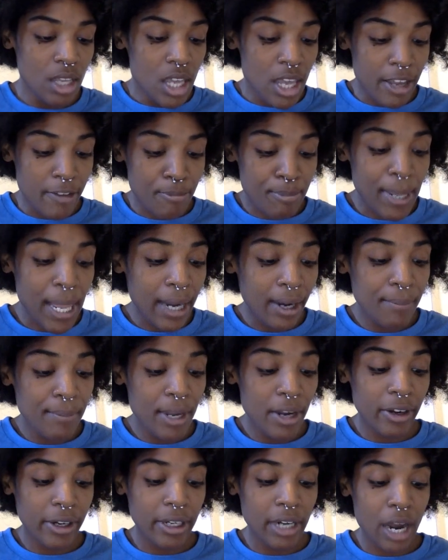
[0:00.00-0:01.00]
If black
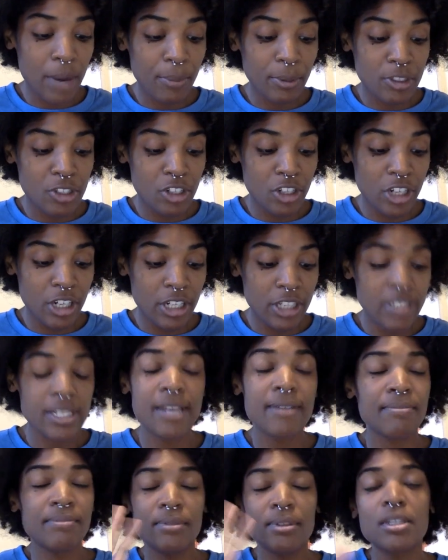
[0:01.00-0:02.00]
American opportunities,
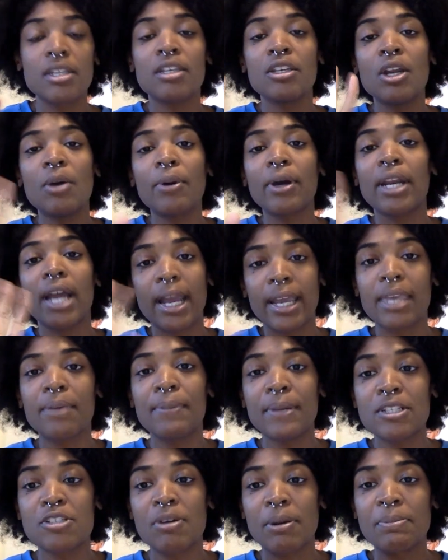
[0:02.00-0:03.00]
you know what, I keep
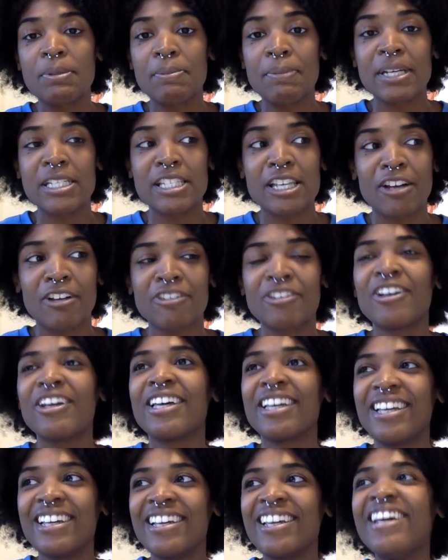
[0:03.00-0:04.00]
interrupting myself.
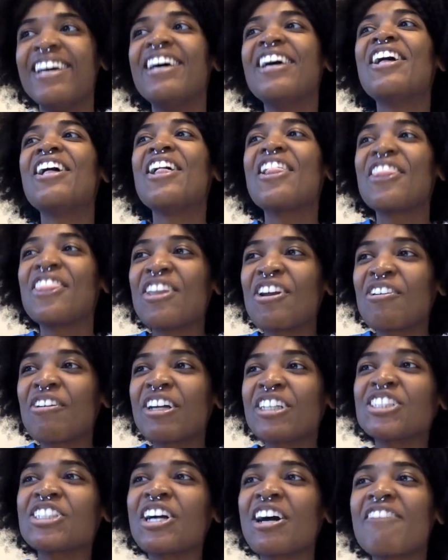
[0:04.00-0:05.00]
The
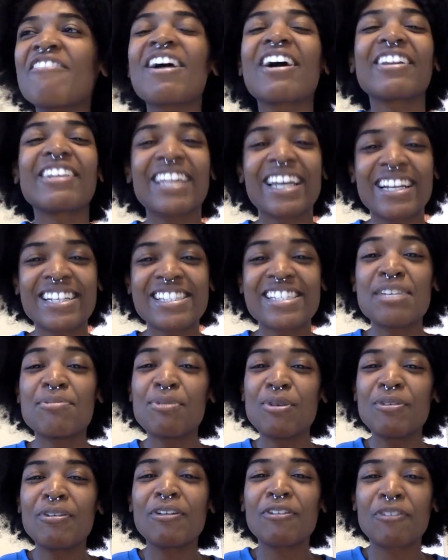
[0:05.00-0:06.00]
erasure of our legacy
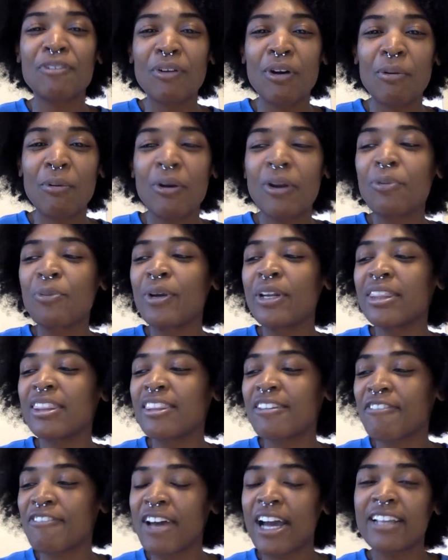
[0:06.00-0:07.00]
moving forward, when
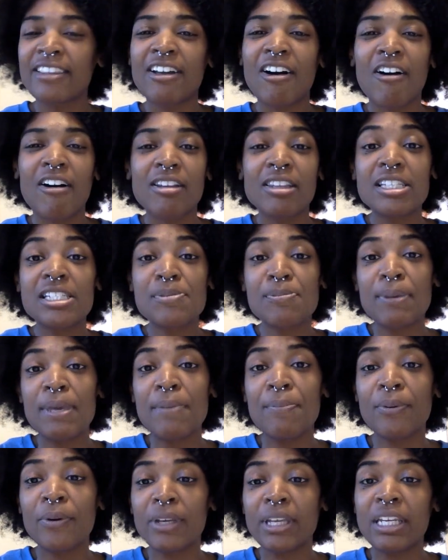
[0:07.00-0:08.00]
the fact that all these
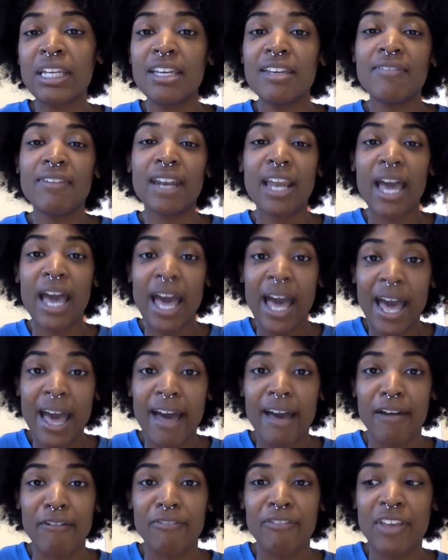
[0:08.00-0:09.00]
people can even
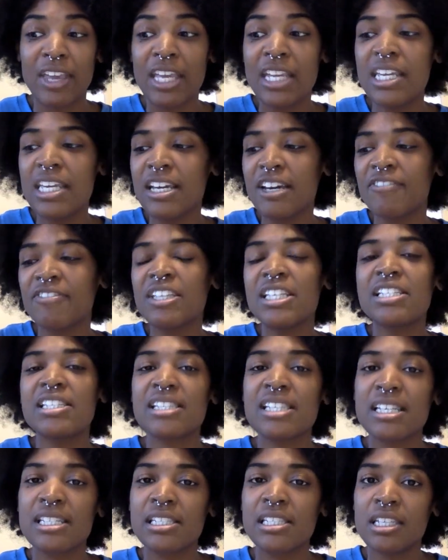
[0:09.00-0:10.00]
have any of these
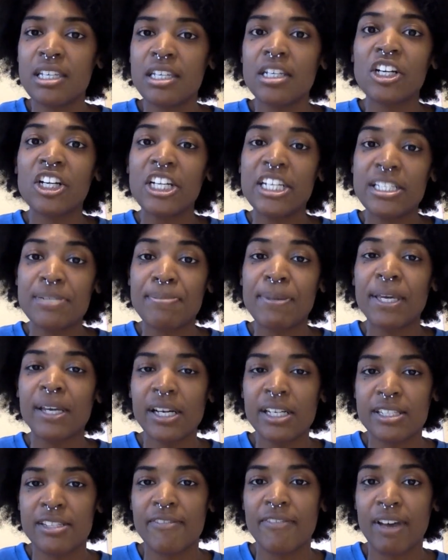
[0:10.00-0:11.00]
things here is
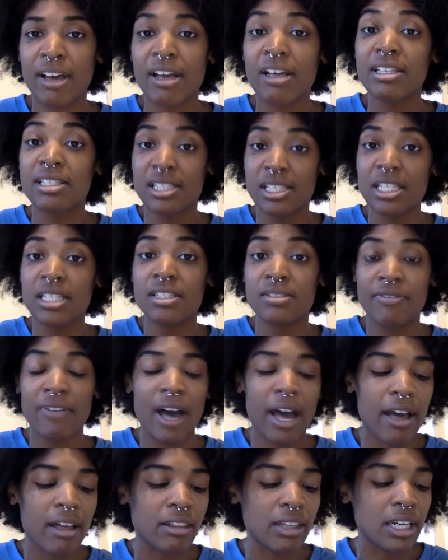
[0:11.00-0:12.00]
because of us. It's
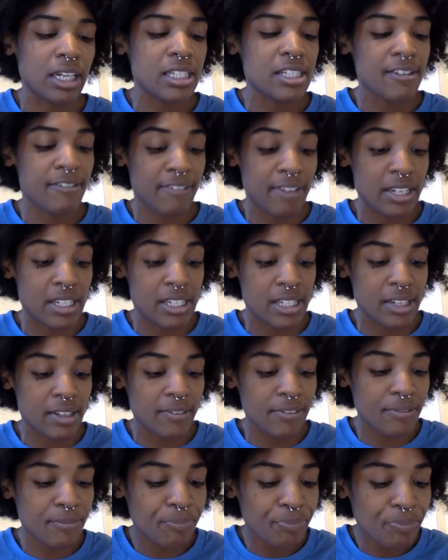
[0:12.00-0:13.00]
vile and it's offensive.